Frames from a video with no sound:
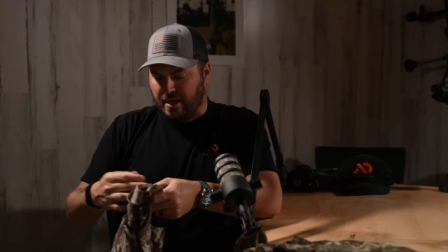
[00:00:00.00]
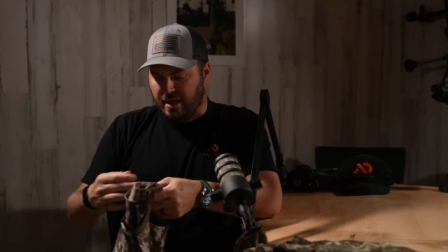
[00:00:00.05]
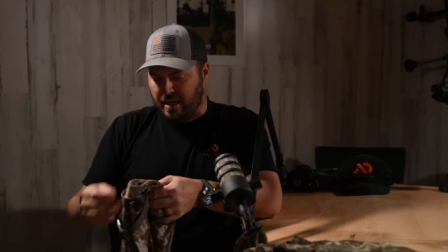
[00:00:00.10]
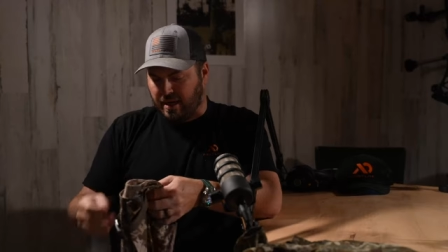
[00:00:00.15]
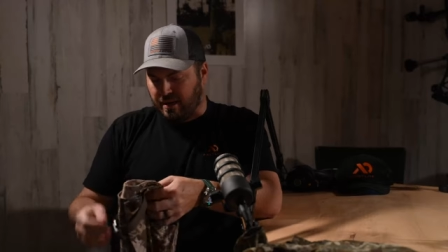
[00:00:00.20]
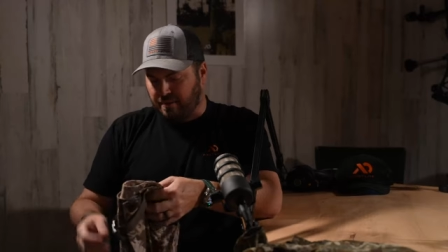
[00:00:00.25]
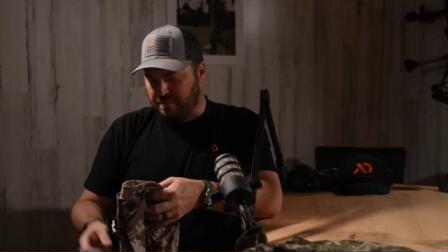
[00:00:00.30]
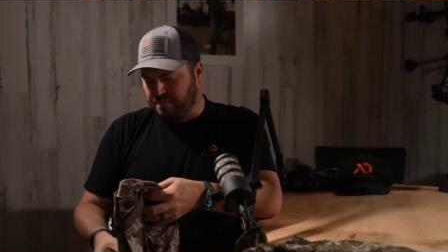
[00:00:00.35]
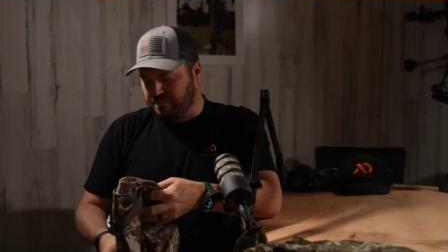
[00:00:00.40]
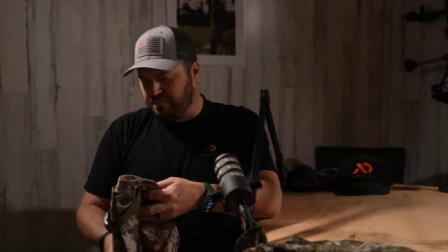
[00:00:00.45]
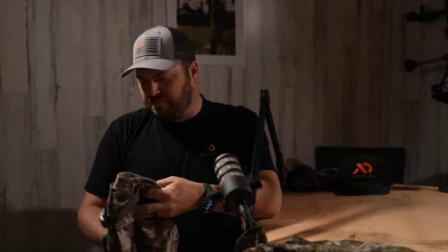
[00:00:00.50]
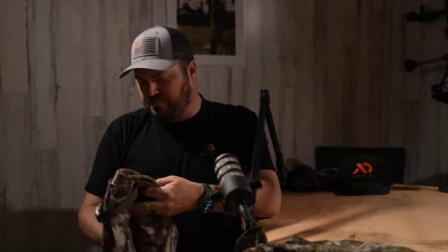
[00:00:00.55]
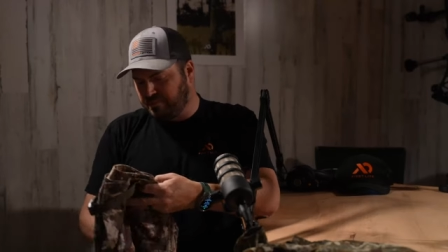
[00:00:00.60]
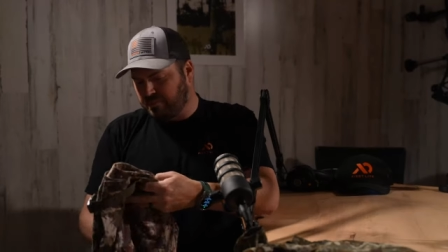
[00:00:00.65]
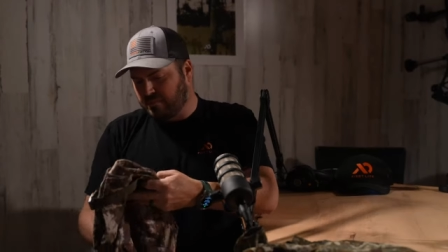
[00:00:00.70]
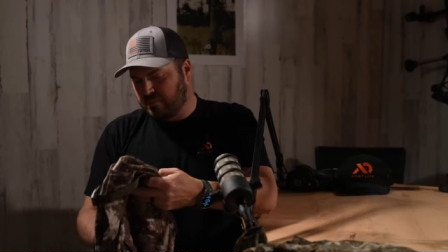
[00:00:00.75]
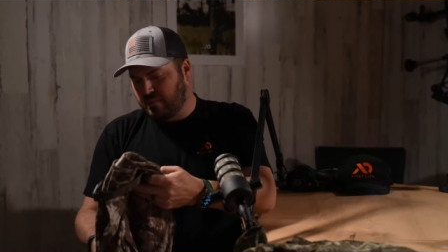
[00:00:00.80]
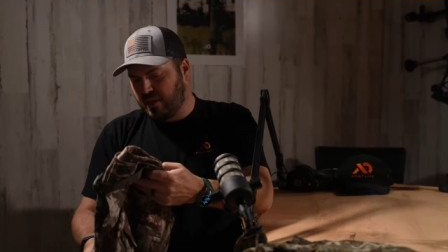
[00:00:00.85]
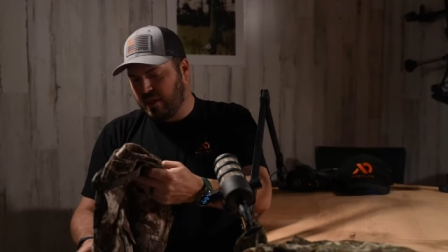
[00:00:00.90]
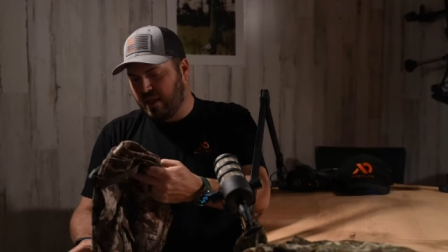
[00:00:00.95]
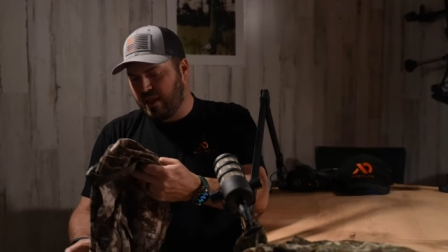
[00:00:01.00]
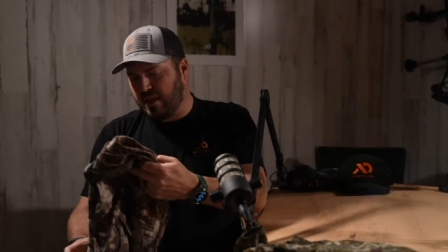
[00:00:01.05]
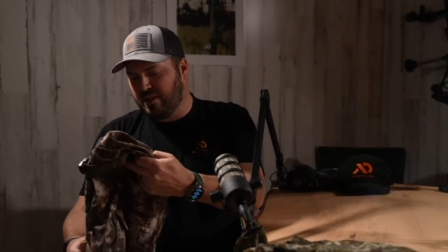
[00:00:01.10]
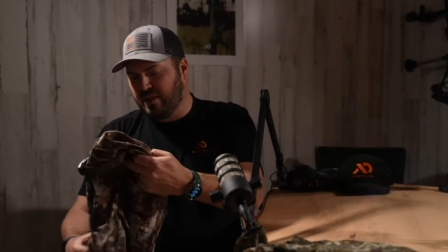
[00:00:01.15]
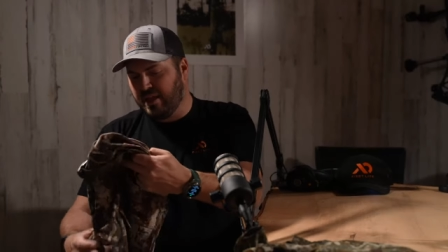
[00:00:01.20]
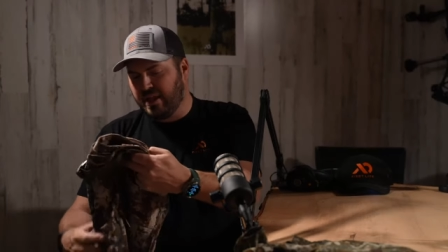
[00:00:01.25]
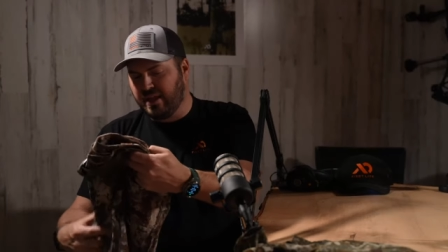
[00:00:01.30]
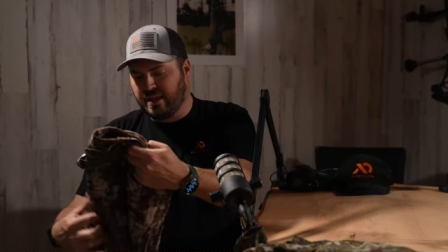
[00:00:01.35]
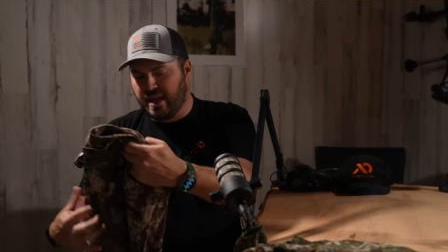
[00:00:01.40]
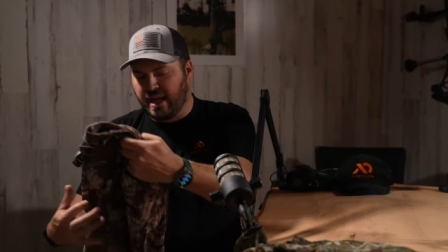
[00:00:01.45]
Um,
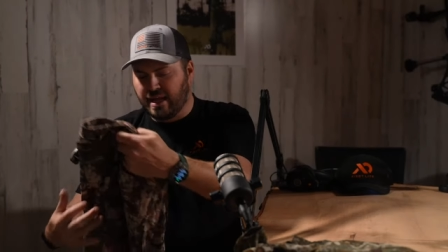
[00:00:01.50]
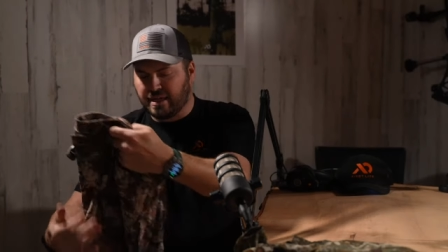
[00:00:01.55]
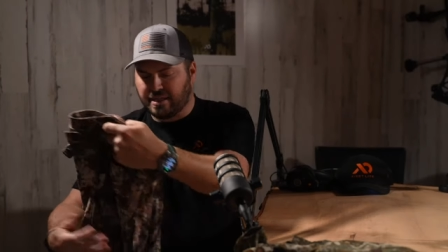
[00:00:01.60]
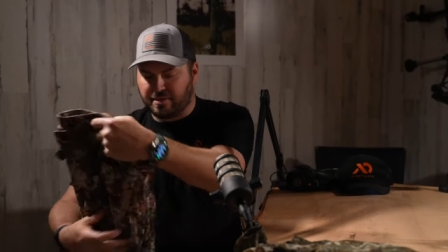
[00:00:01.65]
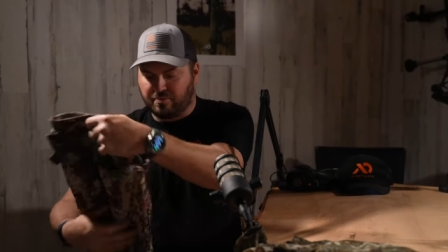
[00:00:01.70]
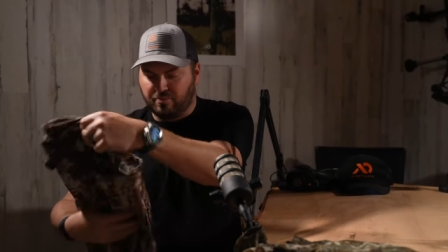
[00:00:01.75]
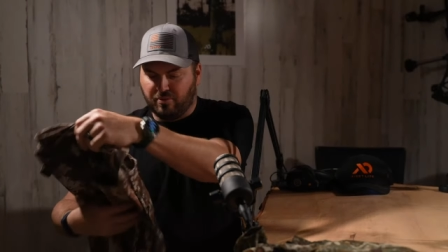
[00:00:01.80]
then next,